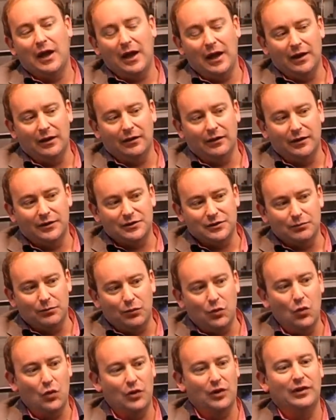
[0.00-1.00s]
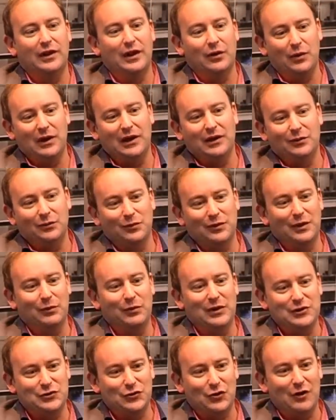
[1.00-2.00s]
and it's important that
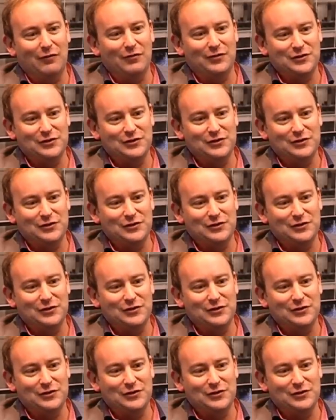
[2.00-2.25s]
we drive